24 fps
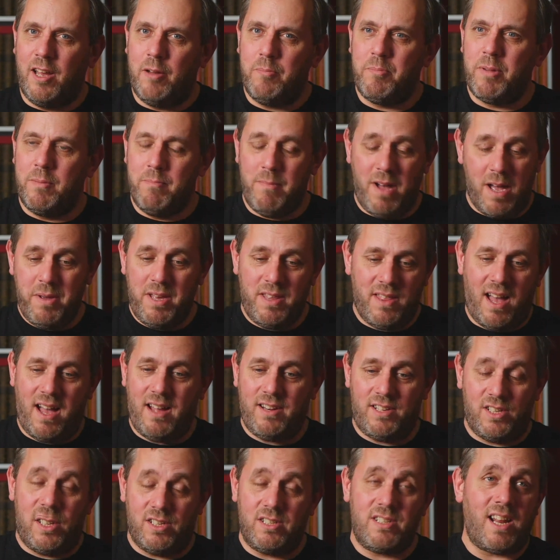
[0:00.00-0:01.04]
but maybe that
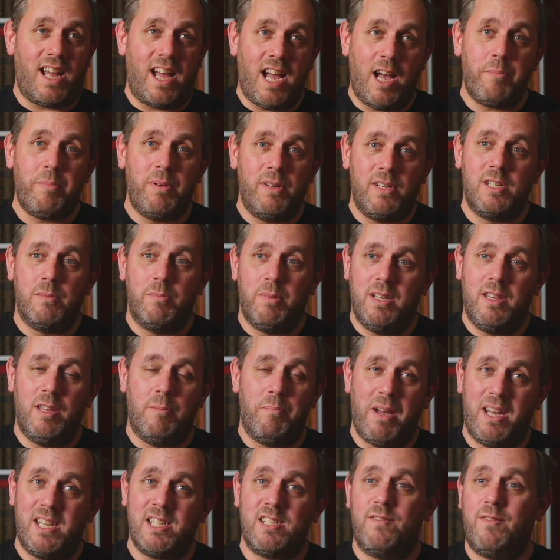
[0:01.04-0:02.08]
just happened to be the
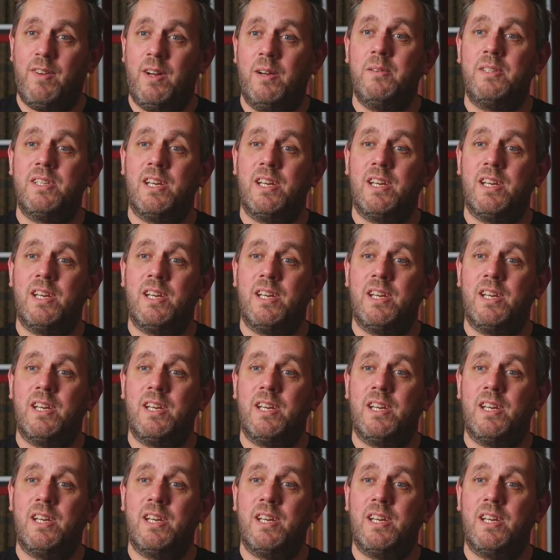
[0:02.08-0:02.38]
best photo.